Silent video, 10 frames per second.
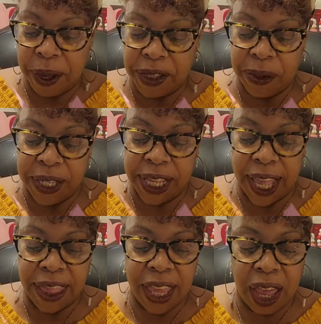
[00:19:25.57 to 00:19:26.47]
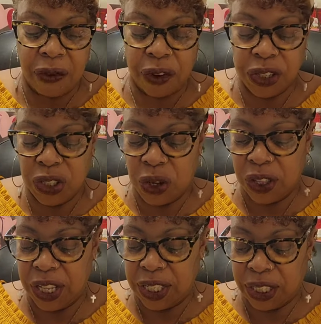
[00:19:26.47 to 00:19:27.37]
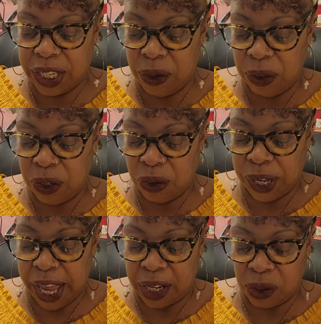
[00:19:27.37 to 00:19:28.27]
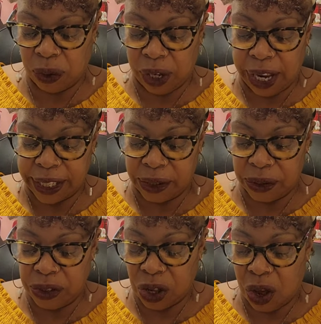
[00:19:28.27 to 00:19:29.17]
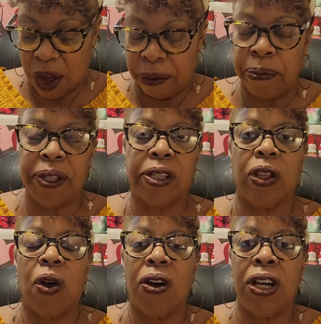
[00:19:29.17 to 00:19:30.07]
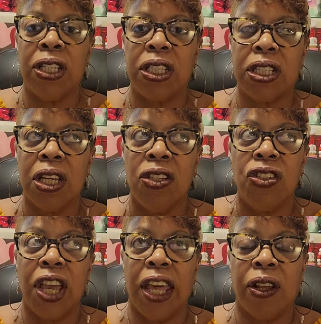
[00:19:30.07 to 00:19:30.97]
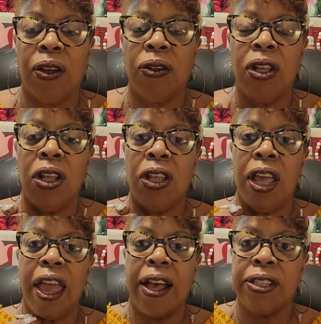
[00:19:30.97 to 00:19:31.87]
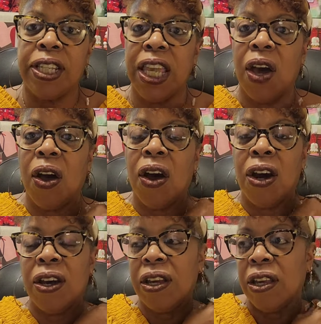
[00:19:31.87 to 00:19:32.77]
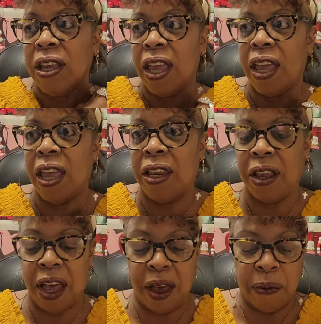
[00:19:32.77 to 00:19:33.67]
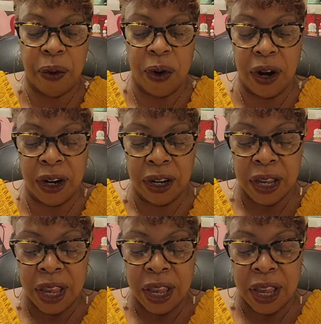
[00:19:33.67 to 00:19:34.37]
my on. sweets. I think I first saw these cute little candle lanterns on Miss Laura's channel, LCR, and uh, more.